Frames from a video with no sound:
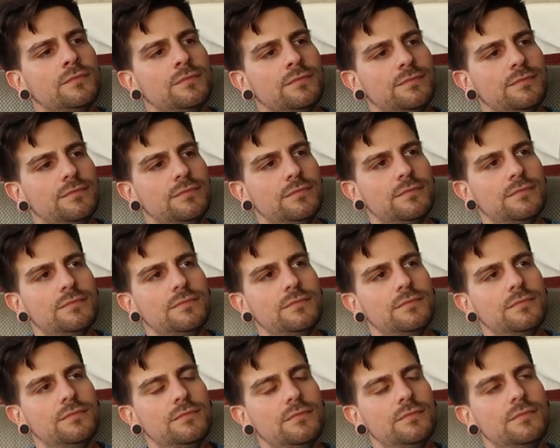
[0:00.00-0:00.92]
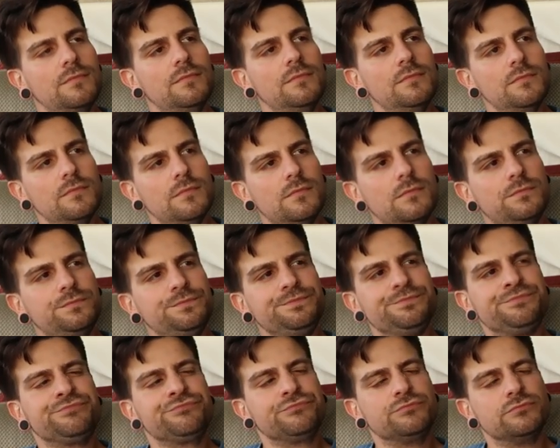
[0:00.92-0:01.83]

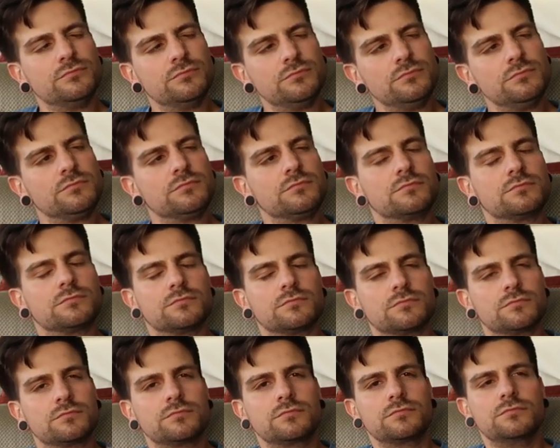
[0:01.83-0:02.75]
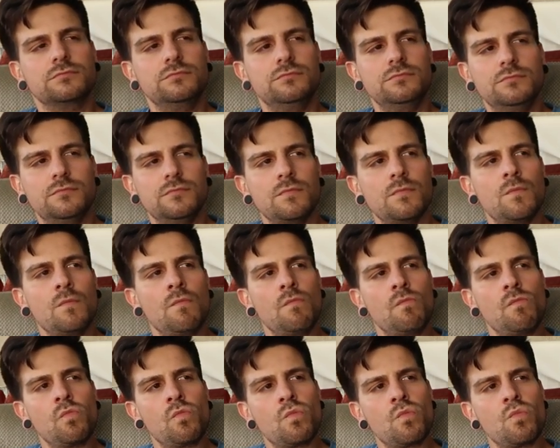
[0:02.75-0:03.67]

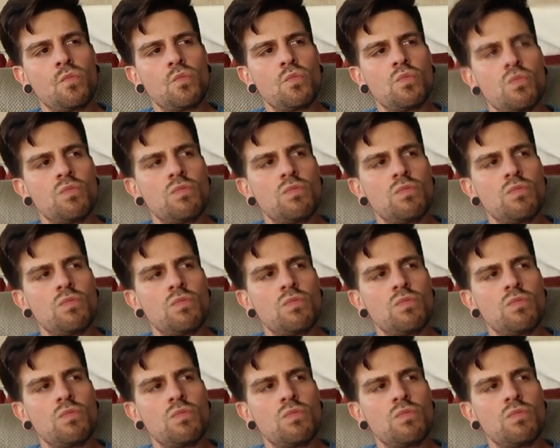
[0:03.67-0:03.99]
This person isn't speaking.